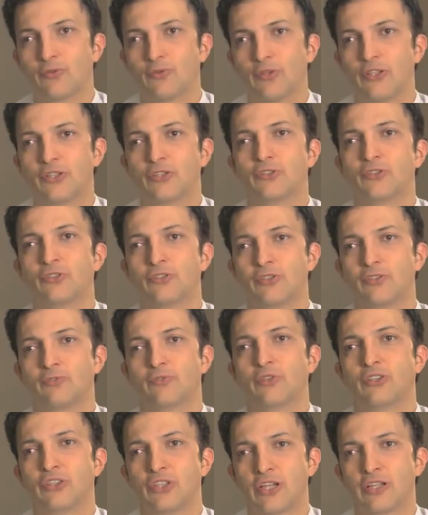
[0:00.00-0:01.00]
you're
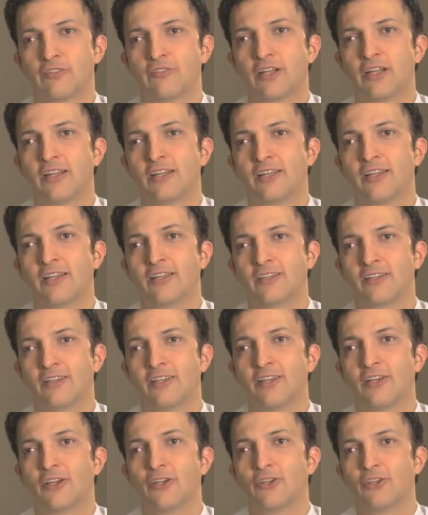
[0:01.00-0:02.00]
regenerating